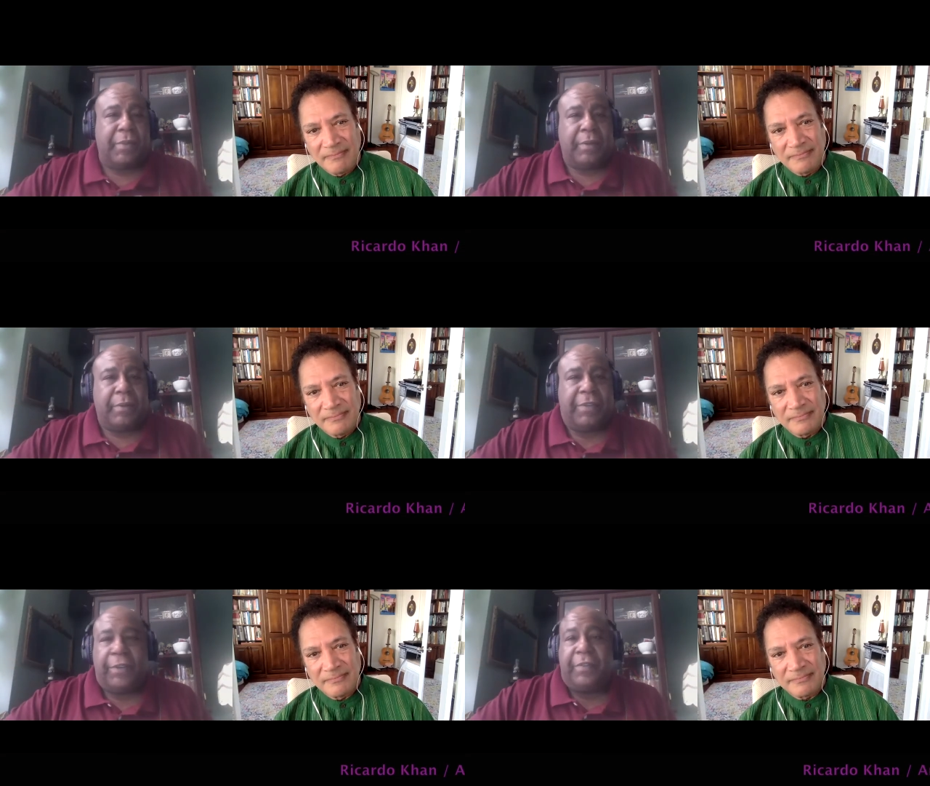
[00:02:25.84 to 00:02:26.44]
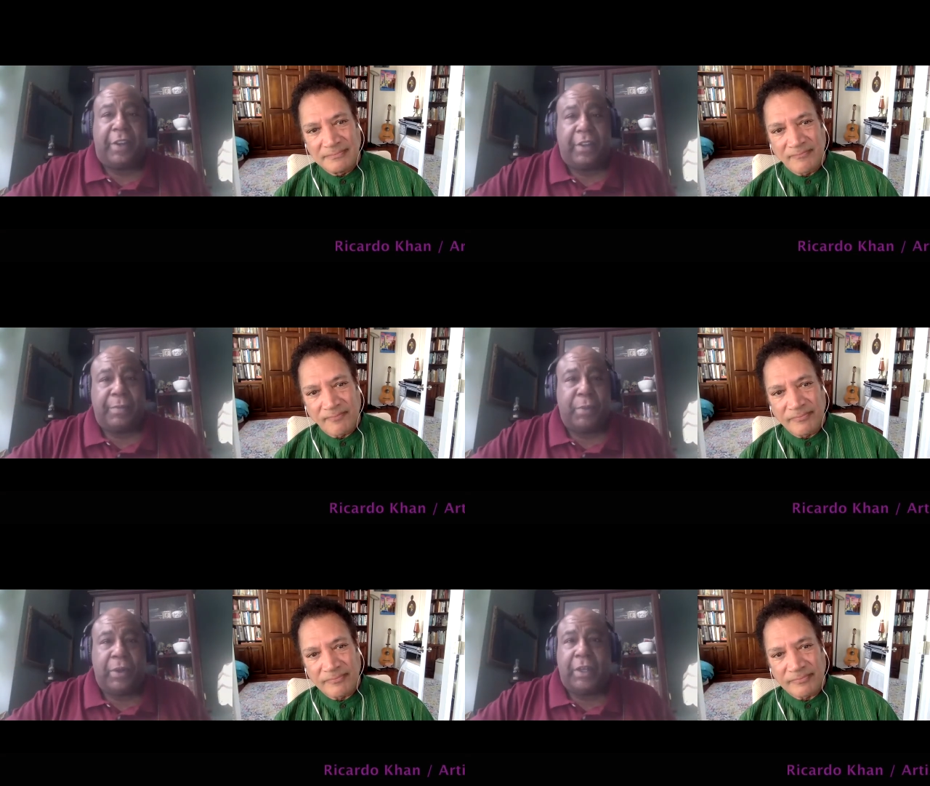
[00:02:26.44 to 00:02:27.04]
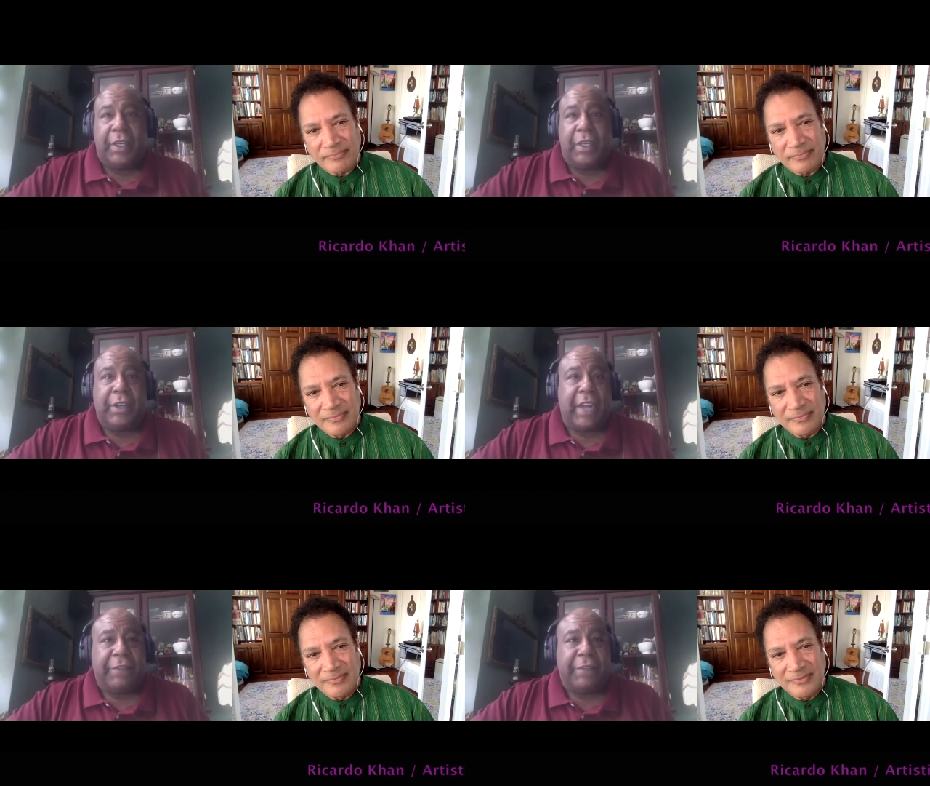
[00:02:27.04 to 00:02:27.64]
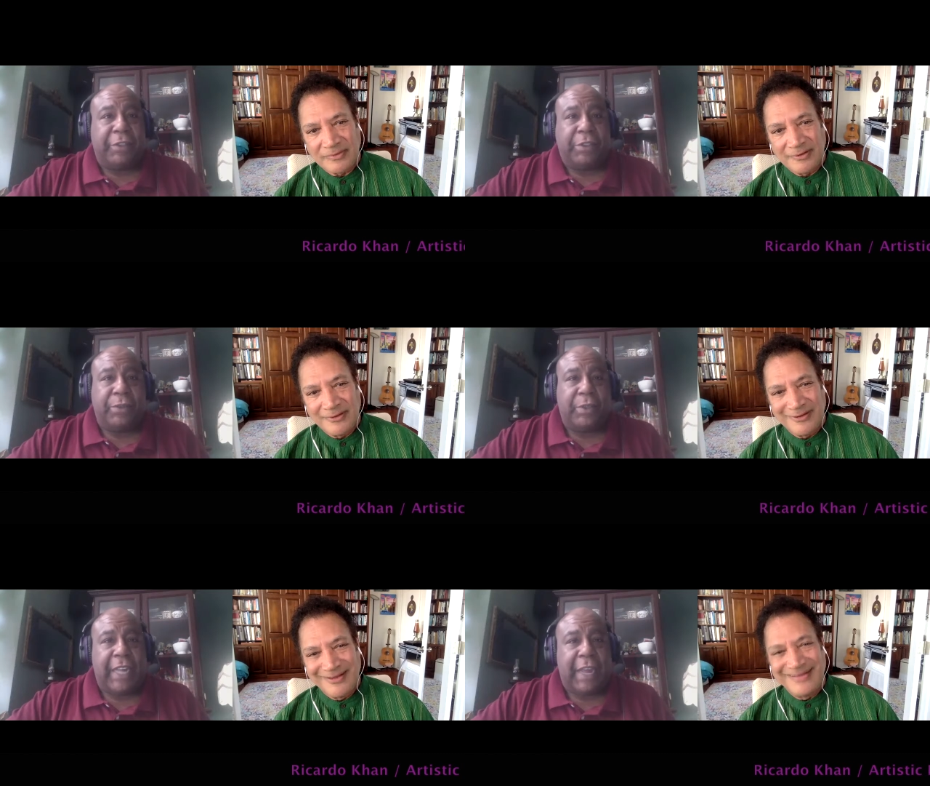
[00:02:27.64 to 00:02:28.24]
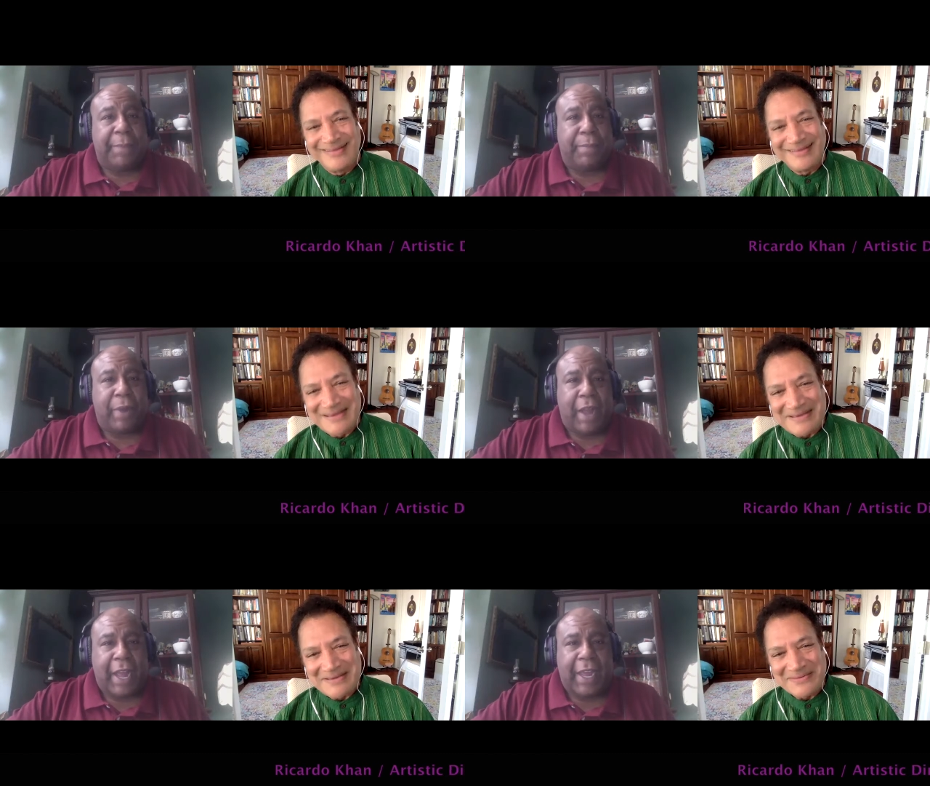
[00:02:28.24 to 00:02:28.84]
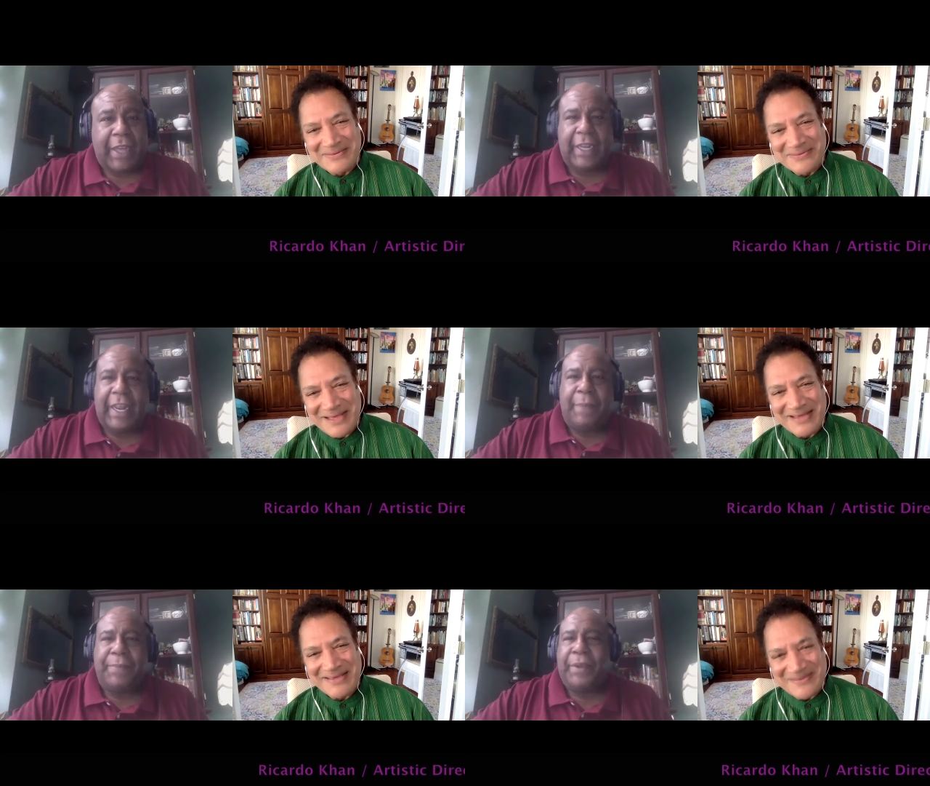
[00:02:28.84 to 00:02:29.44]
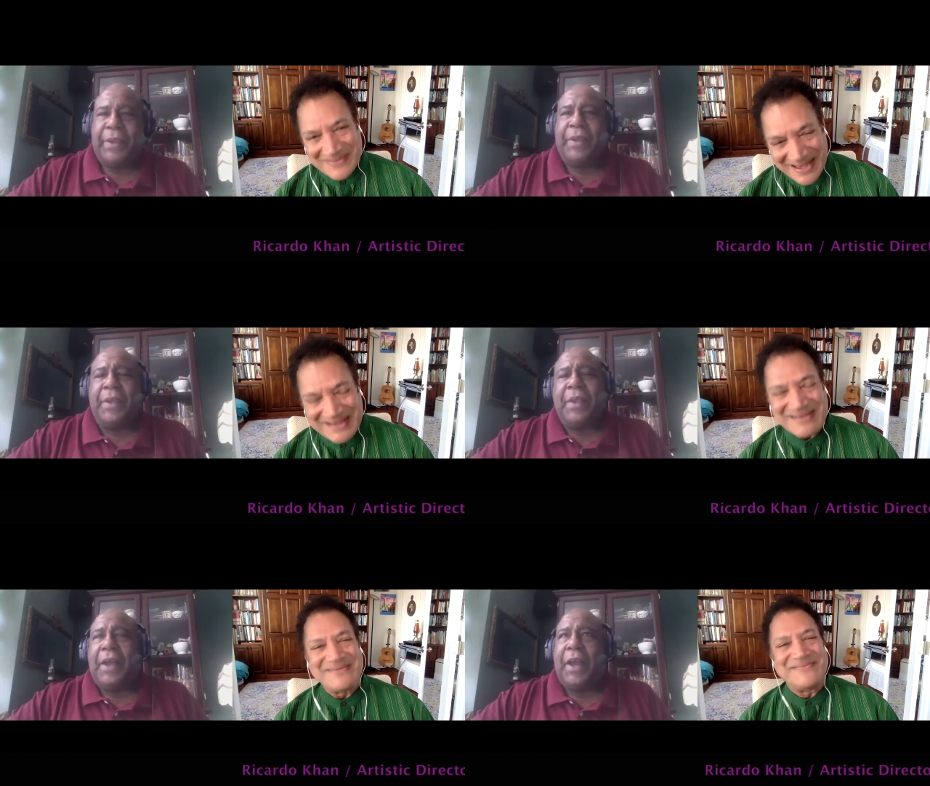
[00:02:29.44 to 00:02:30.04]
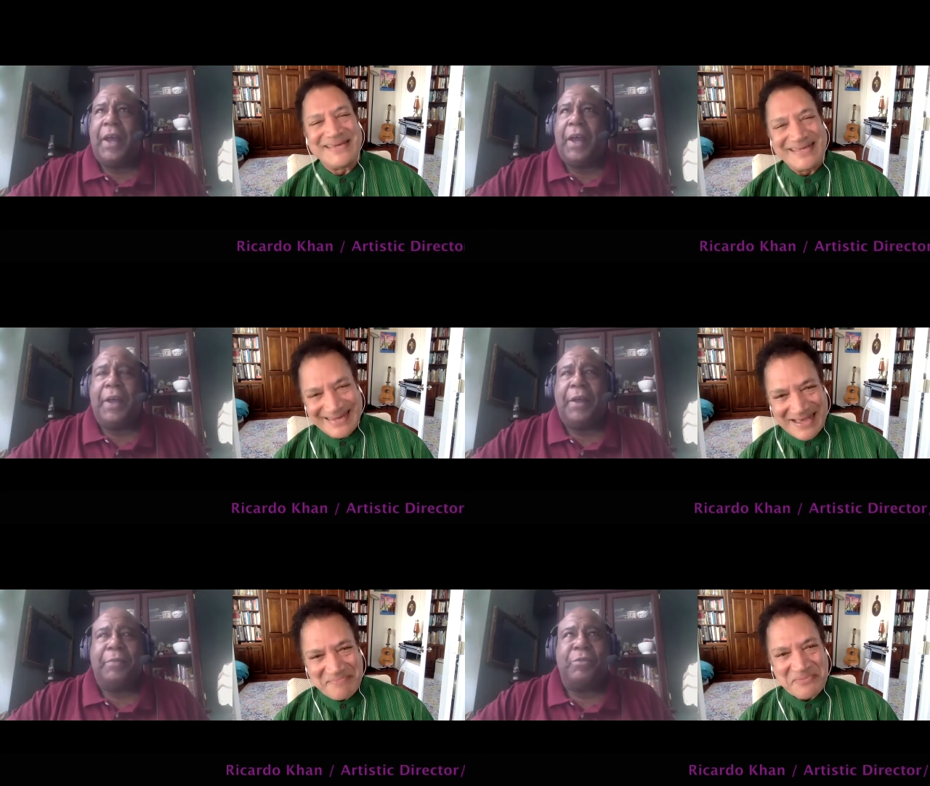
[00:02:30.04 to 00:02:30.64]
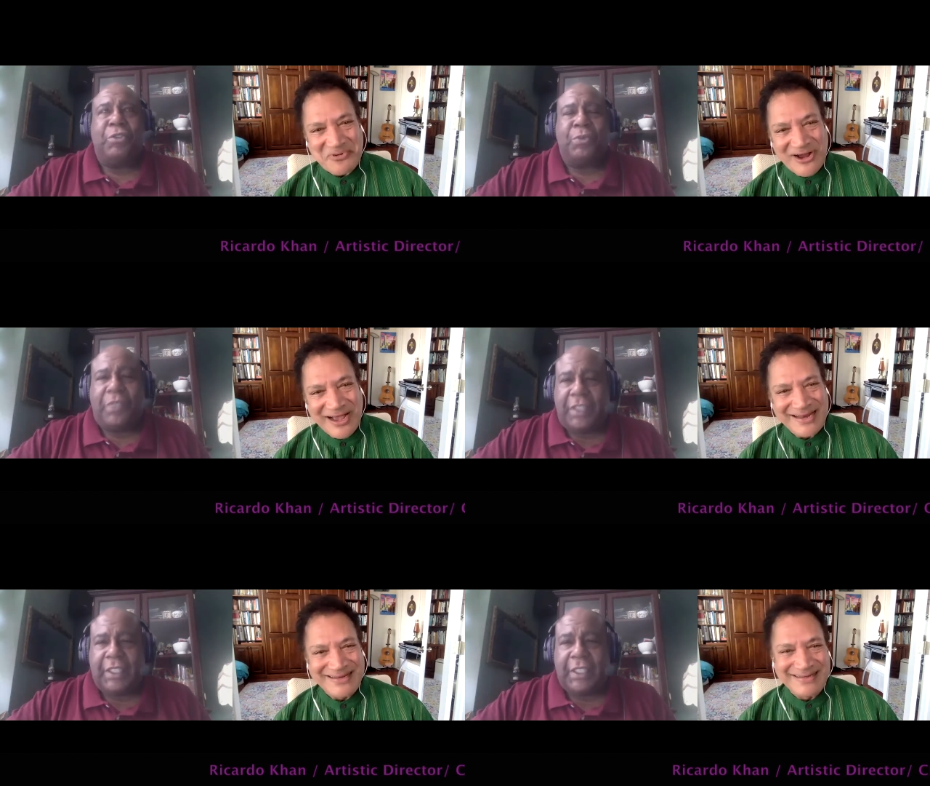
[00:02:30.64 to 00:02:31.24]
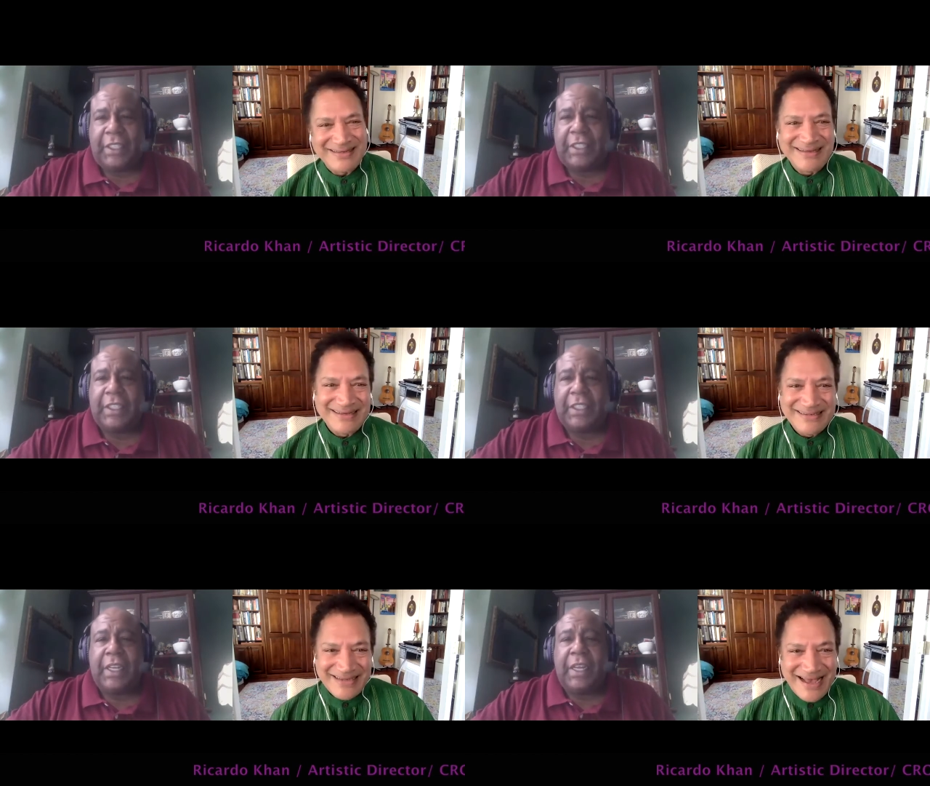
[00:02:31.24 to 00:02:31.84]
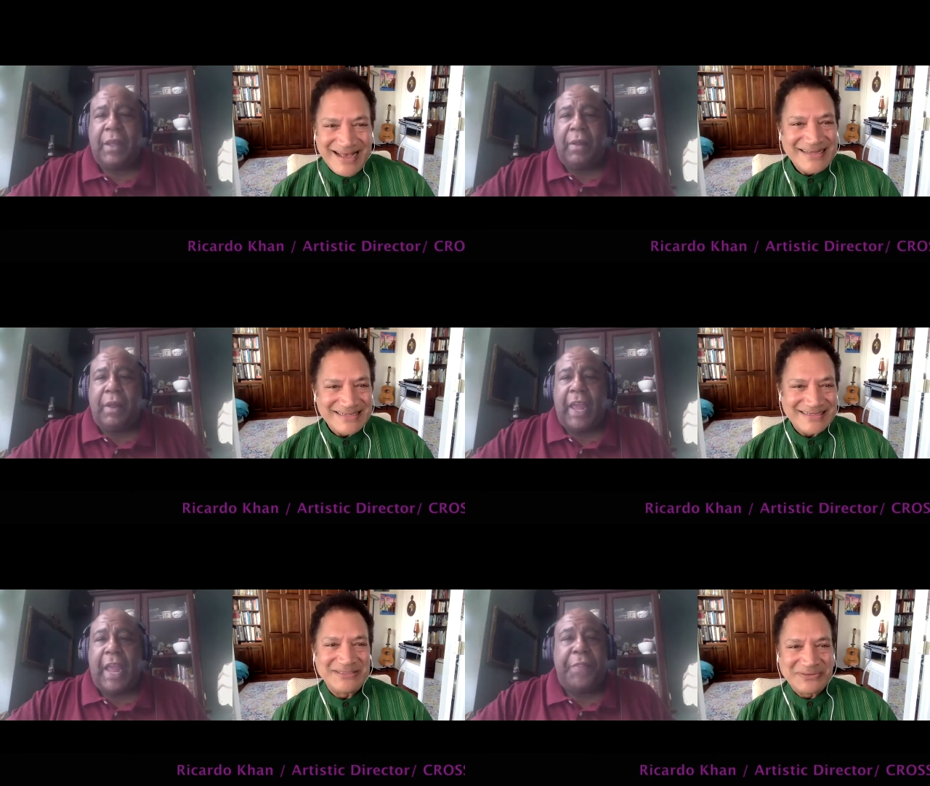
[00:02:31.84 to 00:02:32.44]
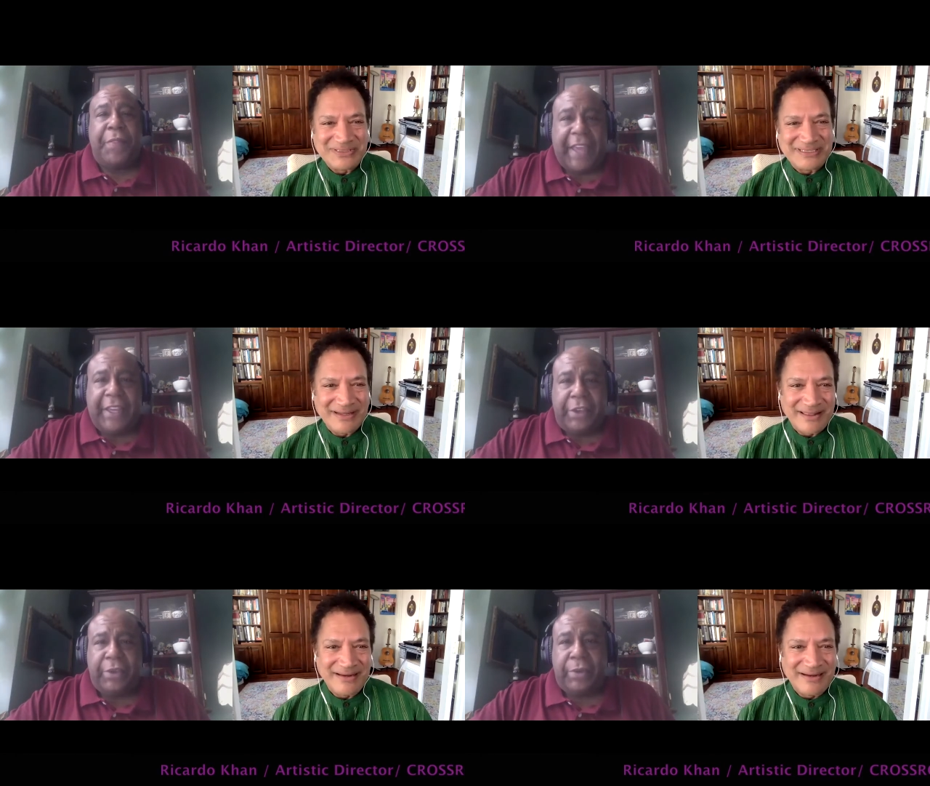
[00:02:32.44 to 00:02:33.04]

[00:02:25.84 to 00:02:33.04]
Speaker 1: first of all, good morning and good afternoon and happy Pride and happy Thank you. Thank you. Uh, happy Juneteenth.
Speaker 2: Yes. And thank you.